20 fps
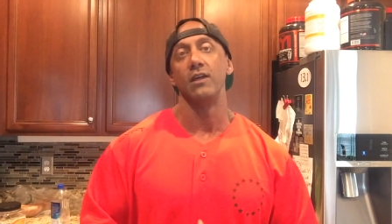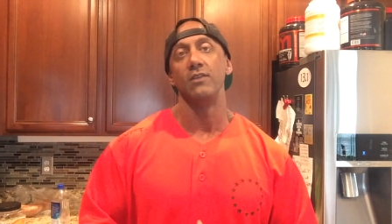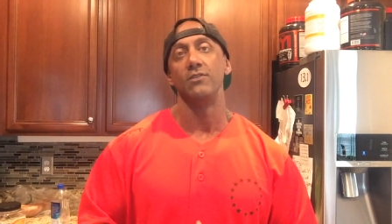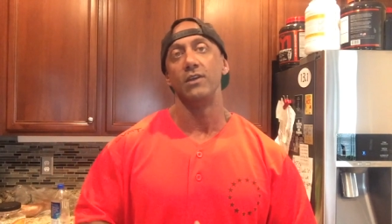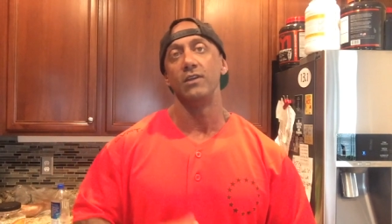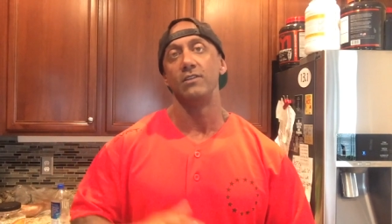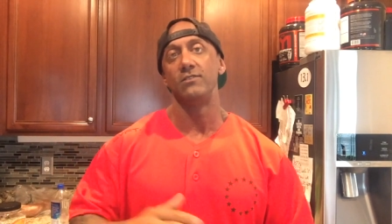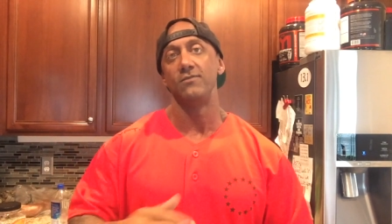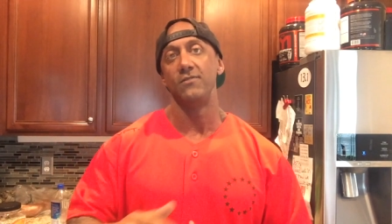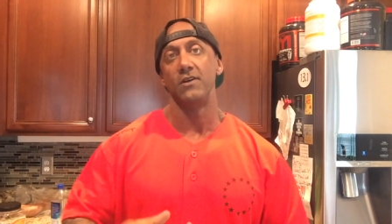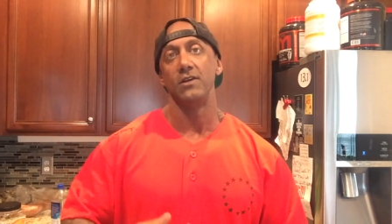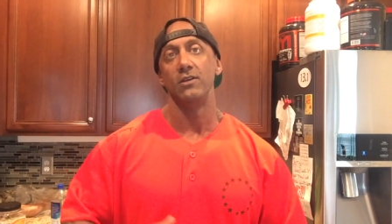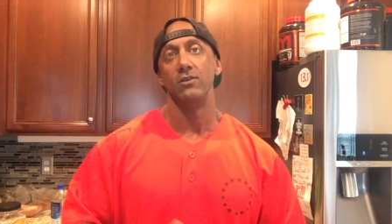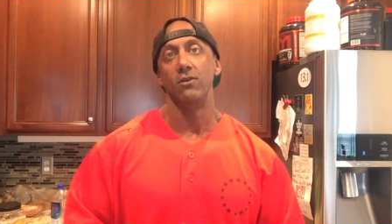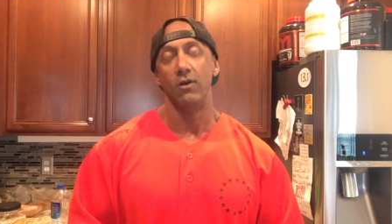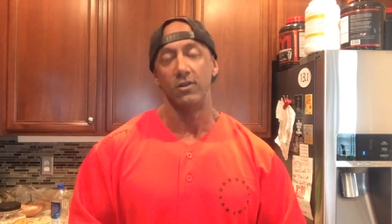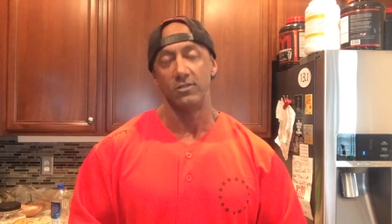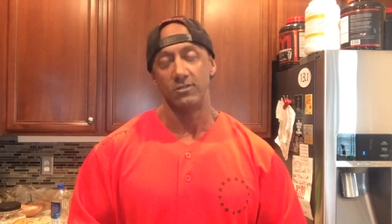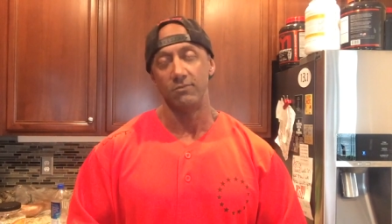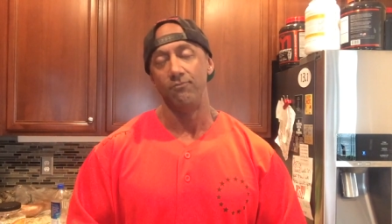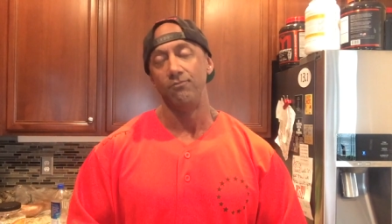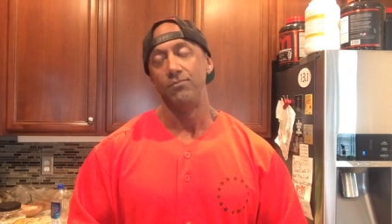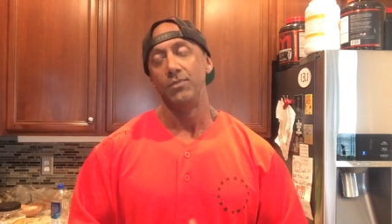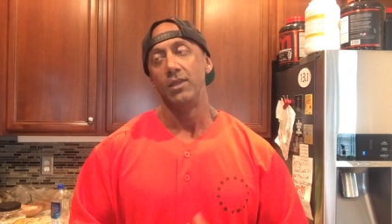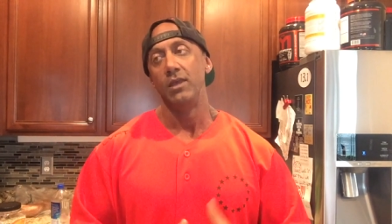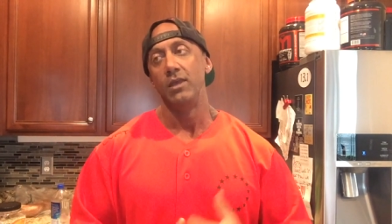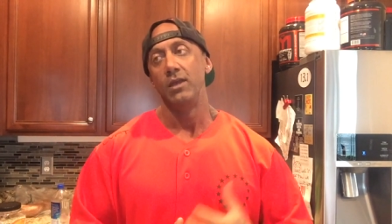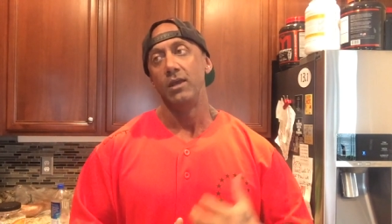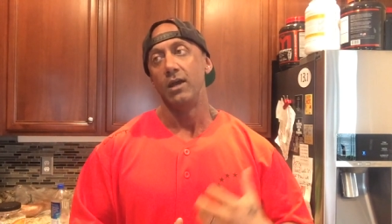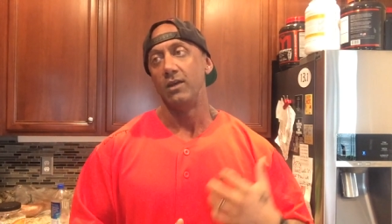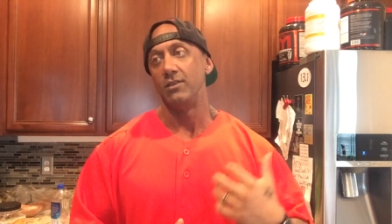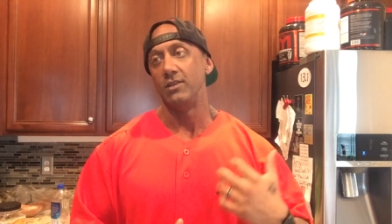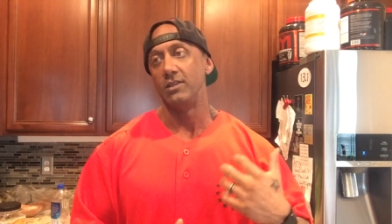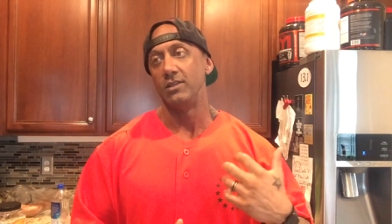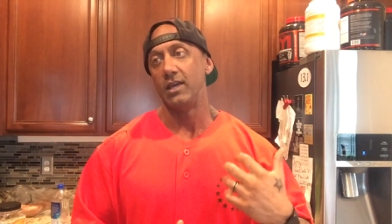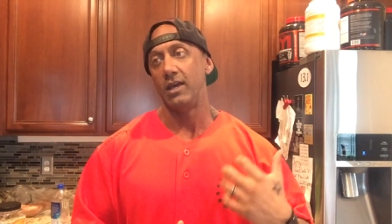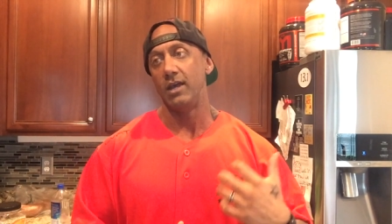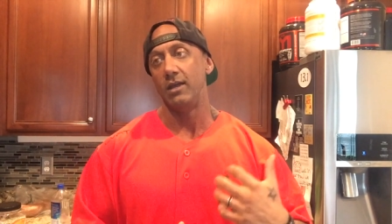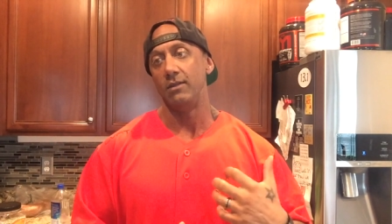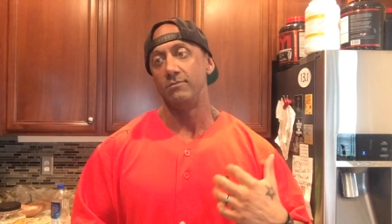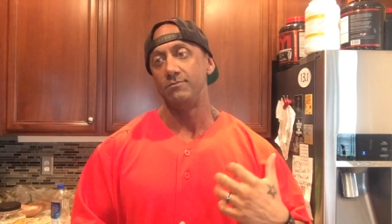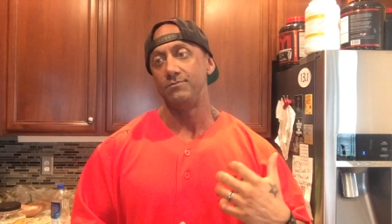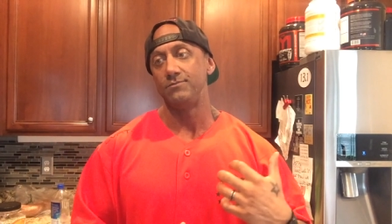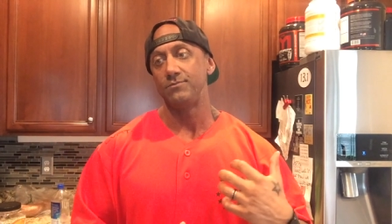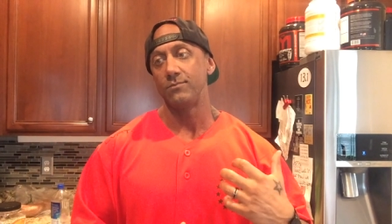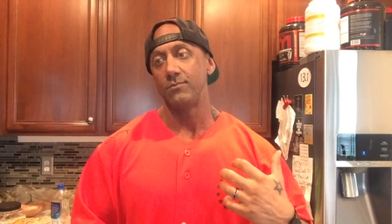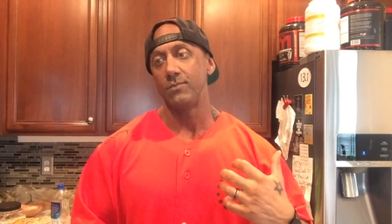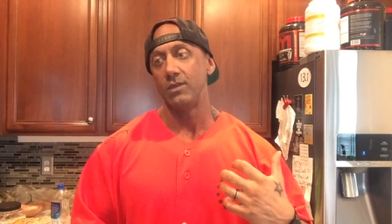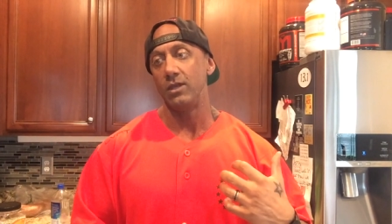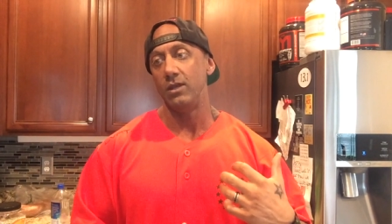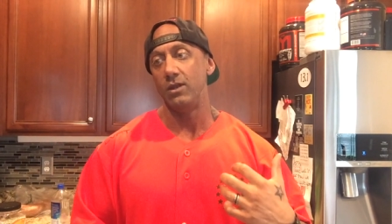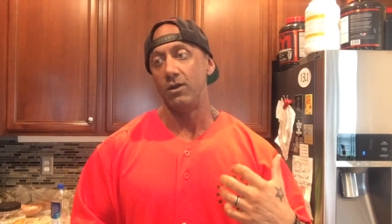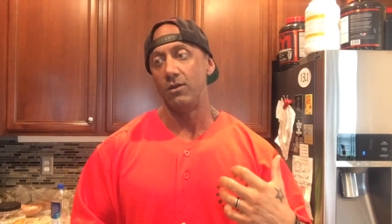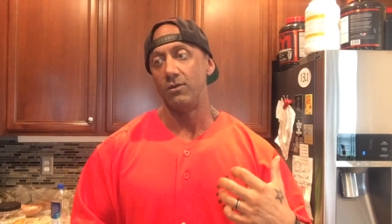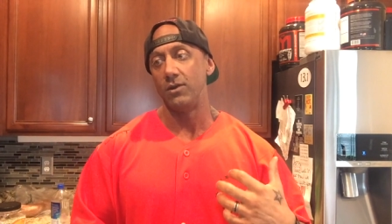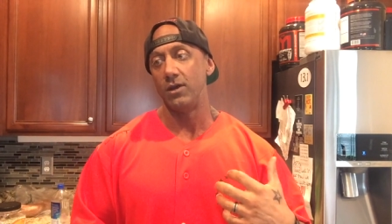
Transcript: I think it's fucking awesome. I think that, you know,